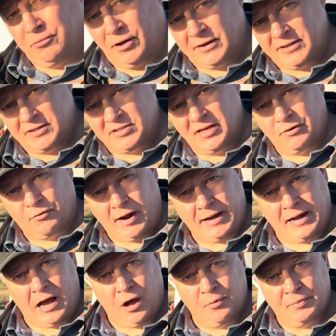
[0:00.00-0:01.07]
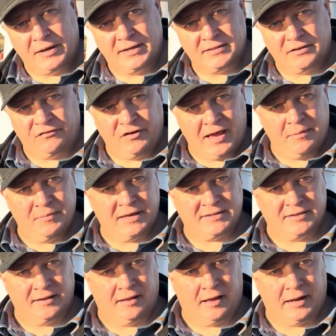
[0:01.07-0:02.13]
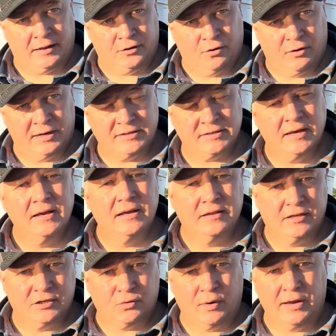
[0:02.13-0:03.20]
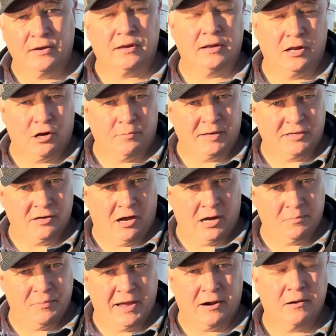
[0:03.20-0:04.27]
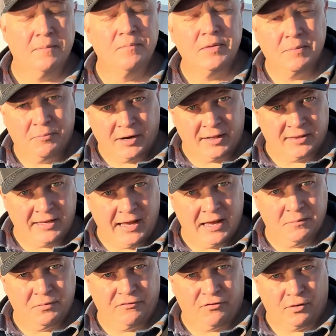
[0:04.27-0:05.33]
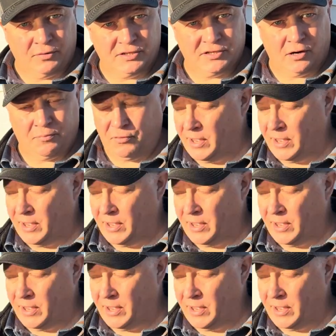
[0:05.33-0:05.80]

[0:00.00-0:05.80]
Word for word: plug this in right now because the fan makes a lot of noise. This way you can hear me talk better. But at the end, before we start